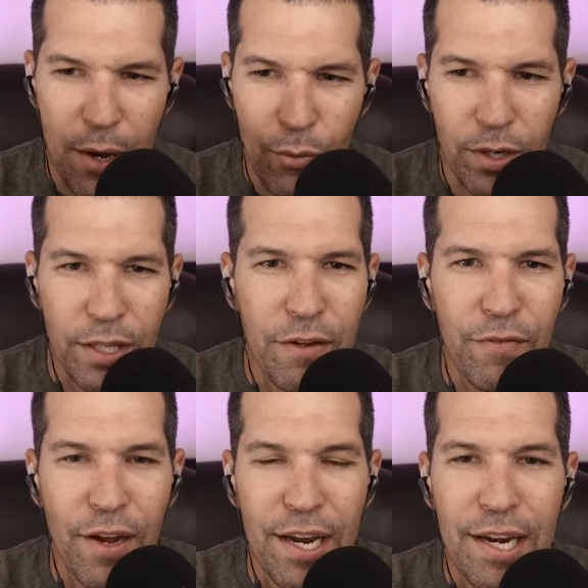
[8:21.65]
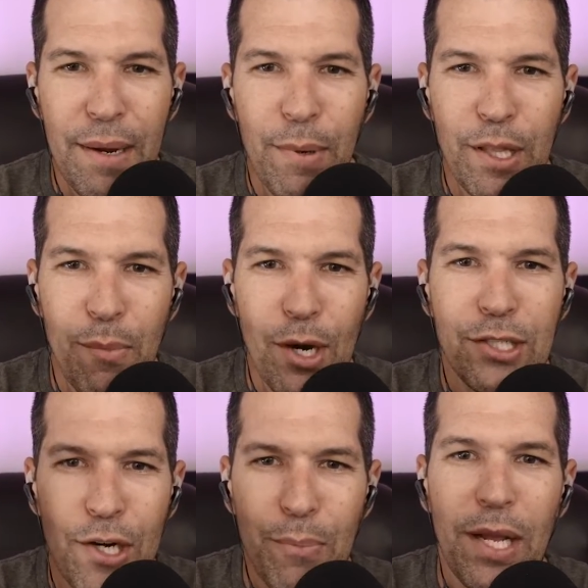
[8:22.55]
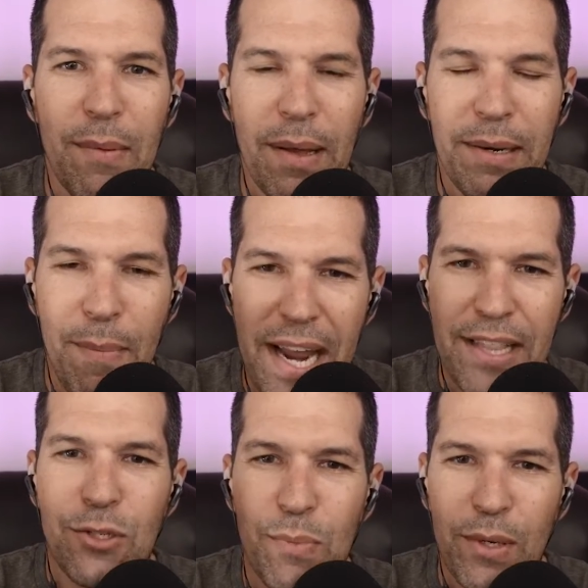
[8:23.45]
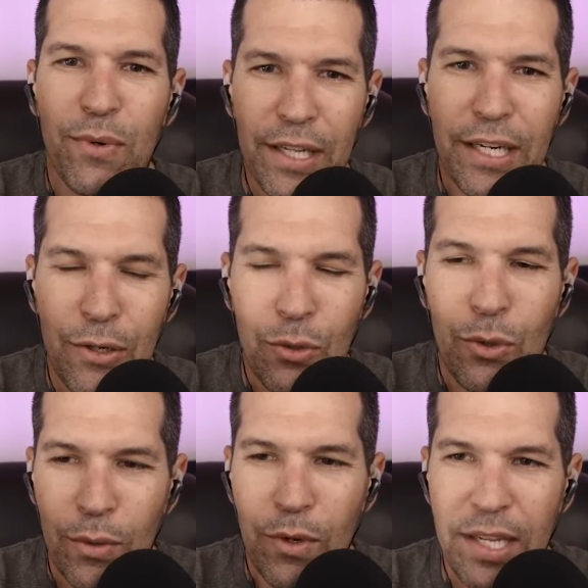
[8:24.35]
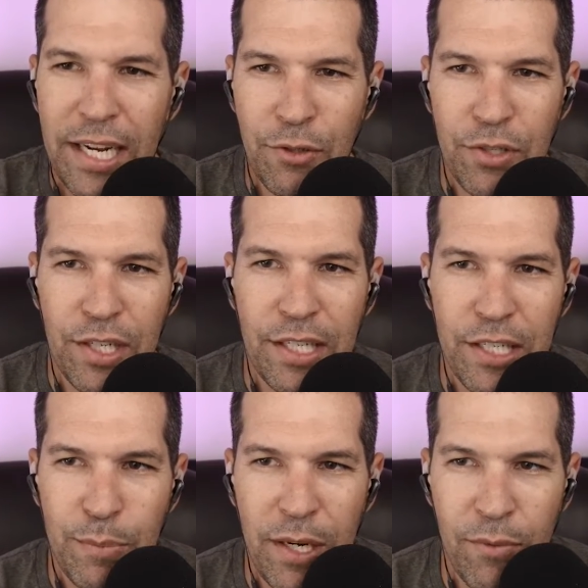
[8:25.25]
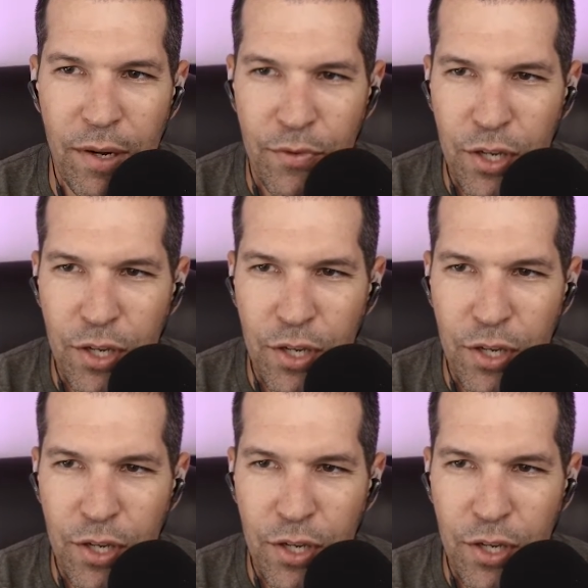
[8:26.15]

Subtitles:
Really fun. But the more I started playing, I'm like, man, this would be really cool and really interesting to speedrun.